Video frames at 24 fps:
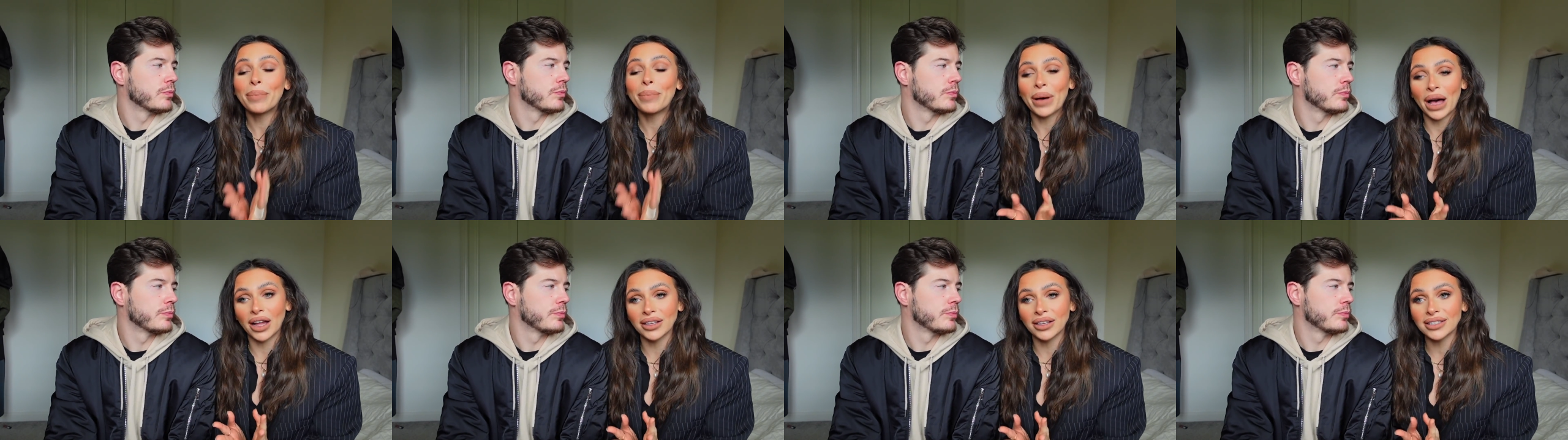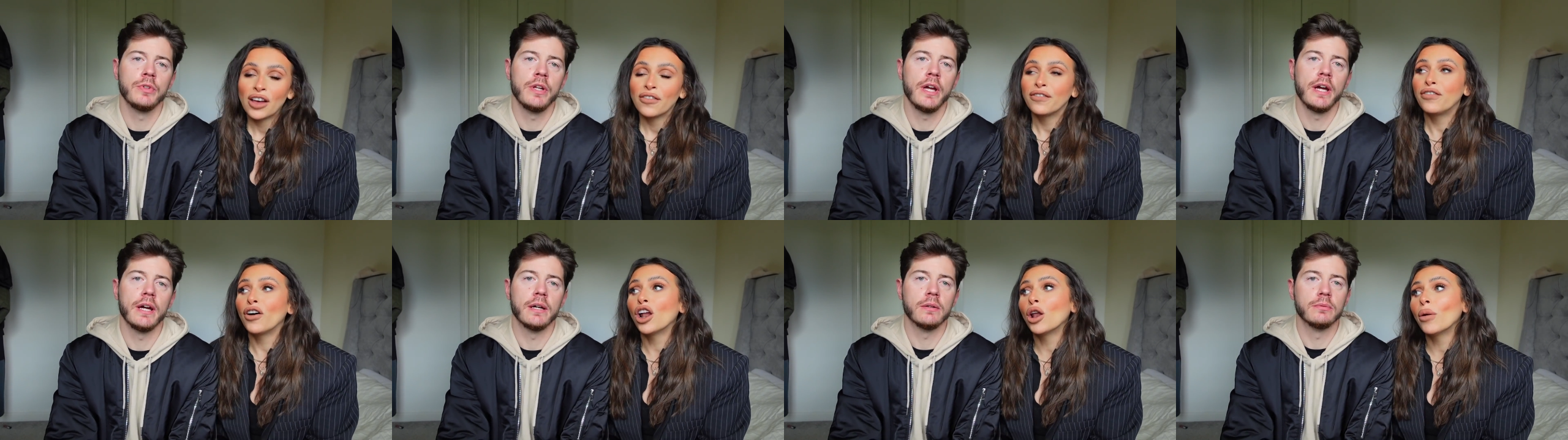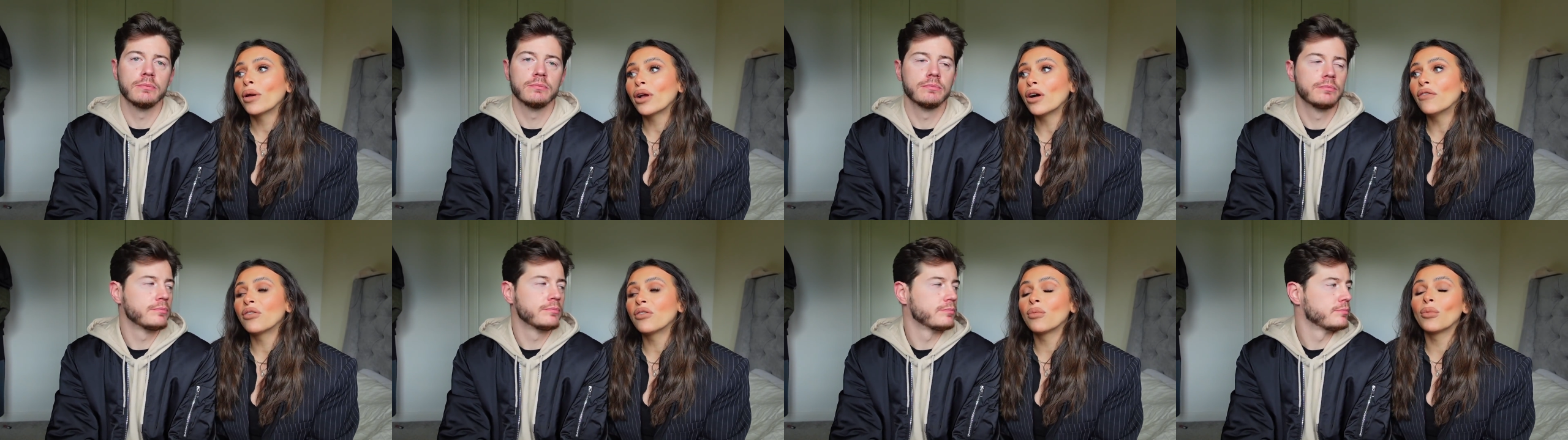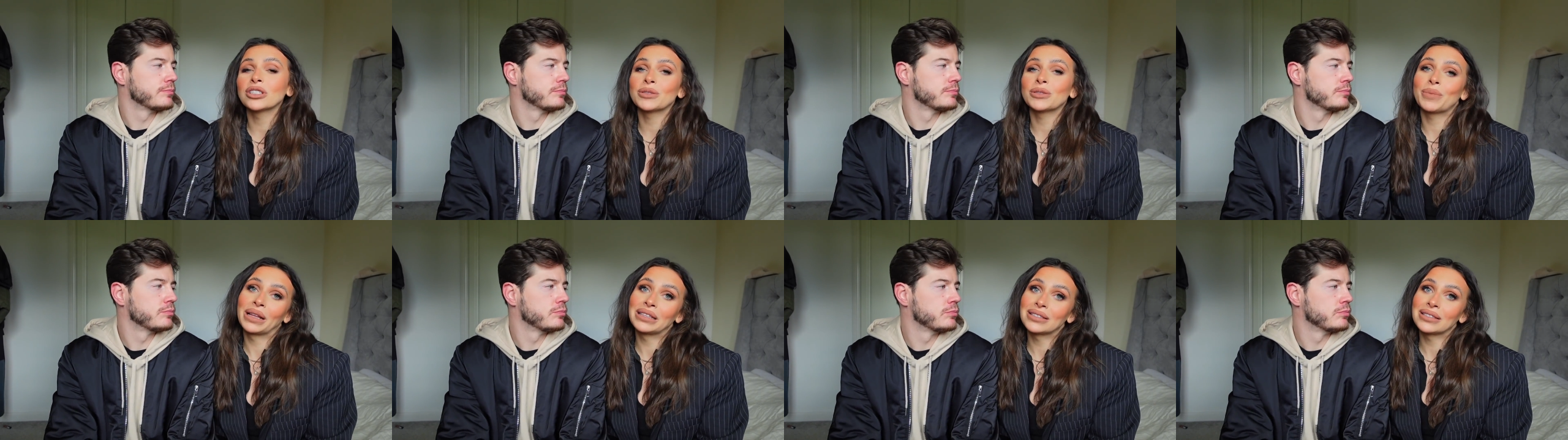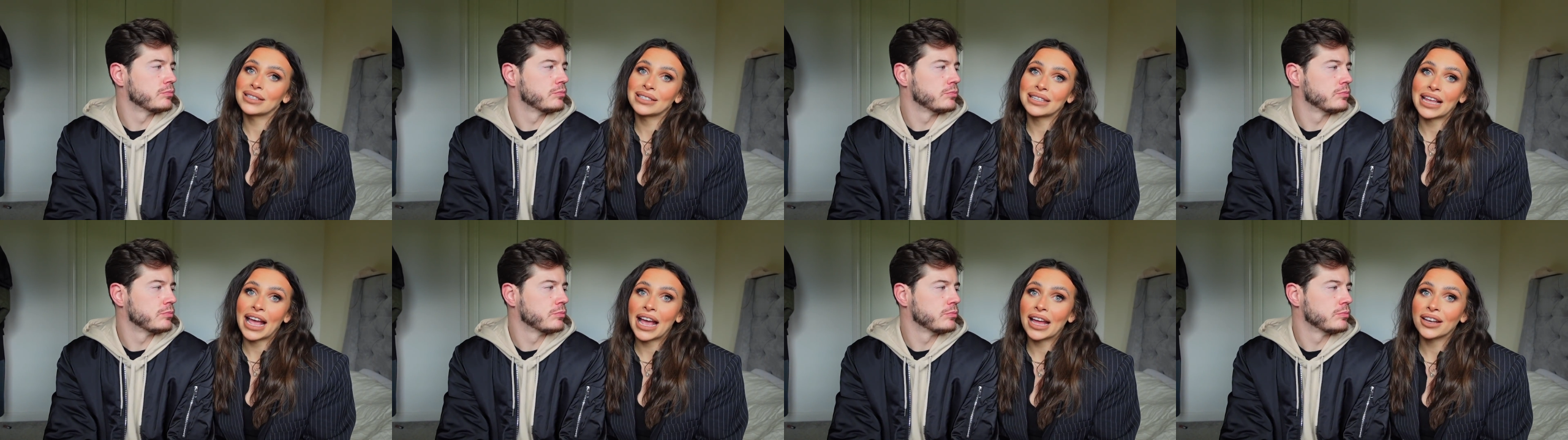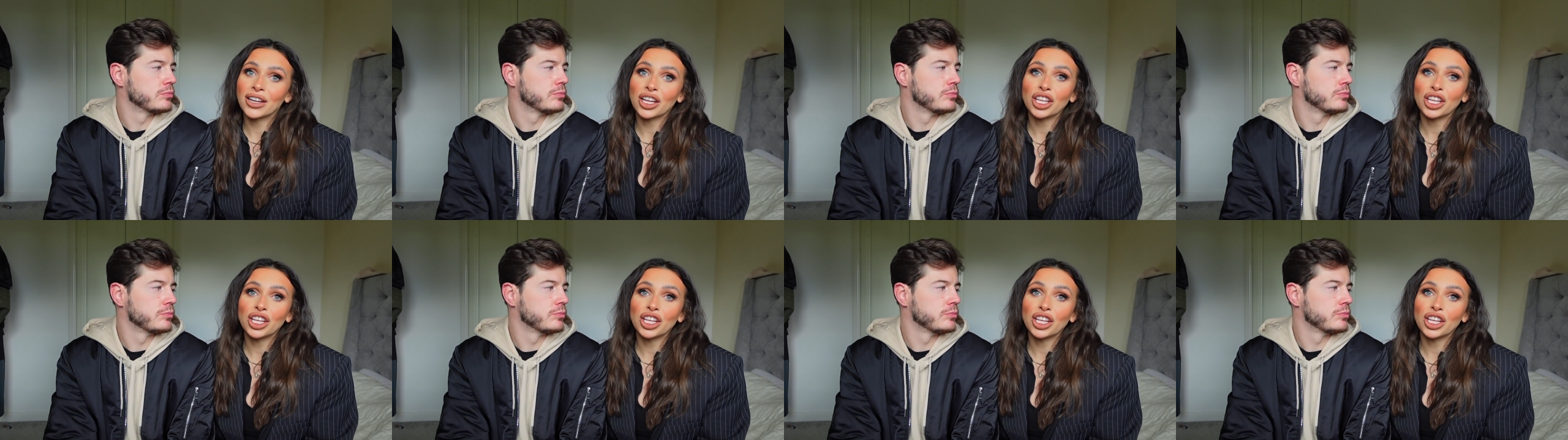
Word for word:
Speaker 1: But yeah. following on from what Spencer said,